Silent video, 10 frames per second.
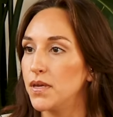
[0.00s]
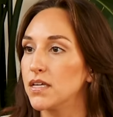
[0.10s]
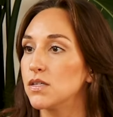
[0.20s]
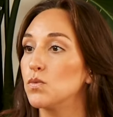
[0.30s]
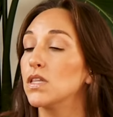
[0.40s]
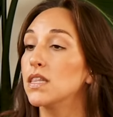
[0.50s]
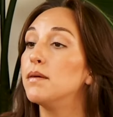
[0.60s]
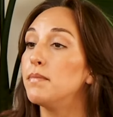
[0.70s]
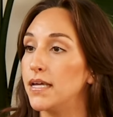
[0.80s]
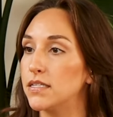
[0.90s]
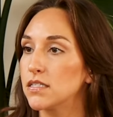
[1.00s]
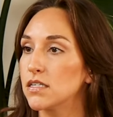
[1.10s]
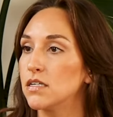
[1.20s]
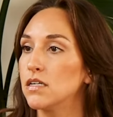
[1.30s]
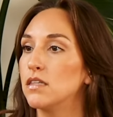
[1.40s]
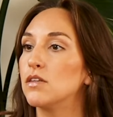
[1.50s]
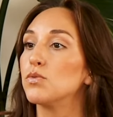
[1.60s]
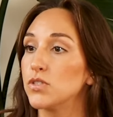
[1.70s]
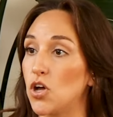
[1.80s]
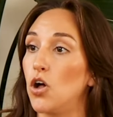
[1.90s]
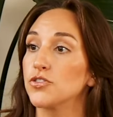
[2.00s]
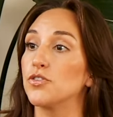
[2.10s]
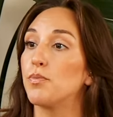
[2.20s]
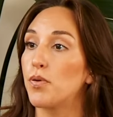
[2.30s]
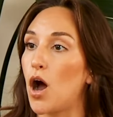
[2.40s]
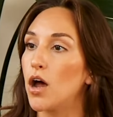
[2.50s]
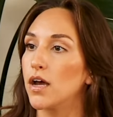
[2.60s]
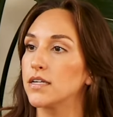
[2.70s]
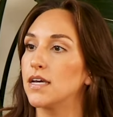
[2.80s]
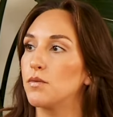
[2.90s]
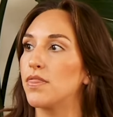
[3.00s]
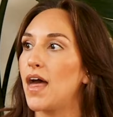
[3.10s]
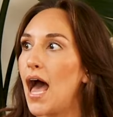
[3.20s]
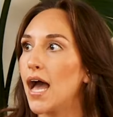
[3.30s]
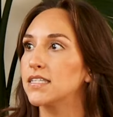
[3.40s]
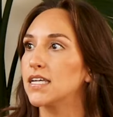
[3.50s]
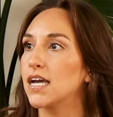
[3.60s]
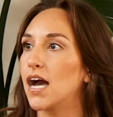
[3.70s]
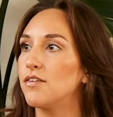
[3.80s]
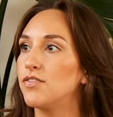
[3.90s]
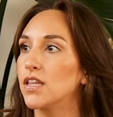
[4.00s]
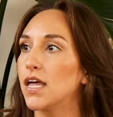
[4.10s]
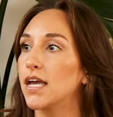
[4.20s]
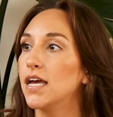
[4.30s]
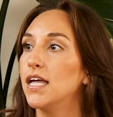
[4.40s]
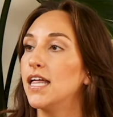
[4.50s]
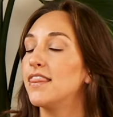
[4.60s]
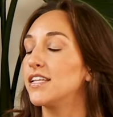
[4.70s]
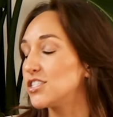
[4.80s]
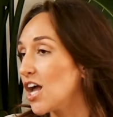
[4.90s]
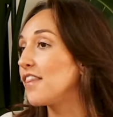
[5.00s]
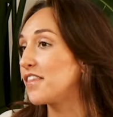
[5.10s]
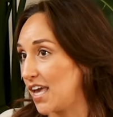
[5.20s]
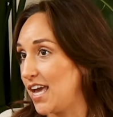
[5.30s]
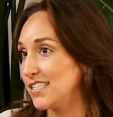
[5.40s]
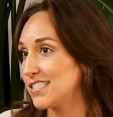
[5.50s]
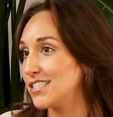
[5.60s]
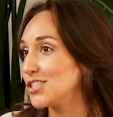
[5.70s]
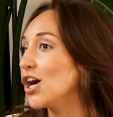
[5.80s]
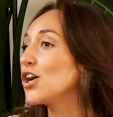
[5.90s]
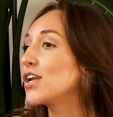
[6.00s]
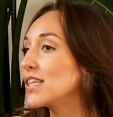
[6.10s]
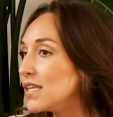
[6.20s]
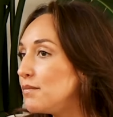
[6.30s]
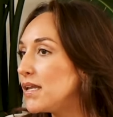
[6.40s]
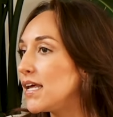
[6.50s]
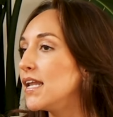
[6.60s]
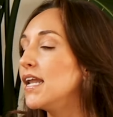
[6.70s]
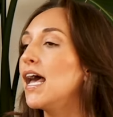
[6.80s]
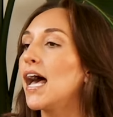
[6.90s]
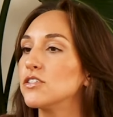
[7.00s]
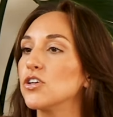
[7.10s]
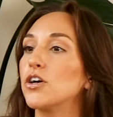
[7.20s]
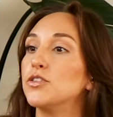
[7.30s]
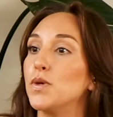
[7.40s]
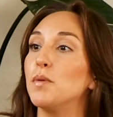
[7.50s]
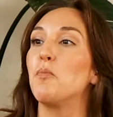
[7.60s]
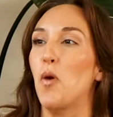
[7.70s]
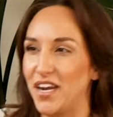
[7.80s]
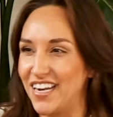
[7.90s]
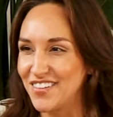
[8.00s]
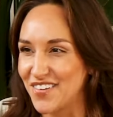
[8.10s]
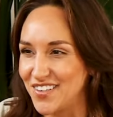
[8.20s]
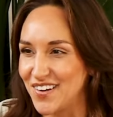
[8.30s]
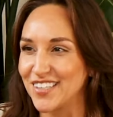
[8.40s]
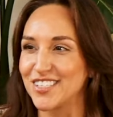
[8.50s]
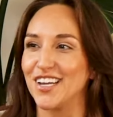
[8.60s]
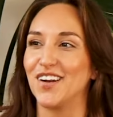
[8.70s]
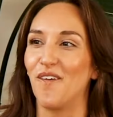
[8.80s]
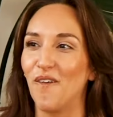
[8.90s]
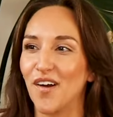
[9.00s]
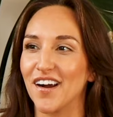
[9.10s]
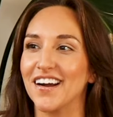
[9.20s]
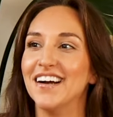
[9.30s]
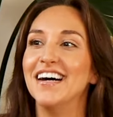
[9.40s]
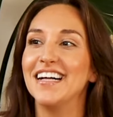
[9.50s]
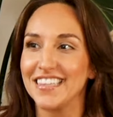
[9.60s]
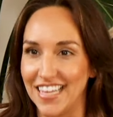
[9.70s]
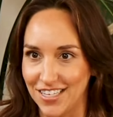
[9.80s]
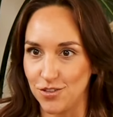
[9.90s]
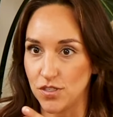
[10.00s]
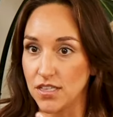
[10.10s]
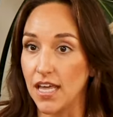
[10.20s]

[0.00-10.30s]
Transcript: because it will limit the result or the product. And with acting, I feel like that's not the case. It's not going to limit it as long as we point it in the right direction, or like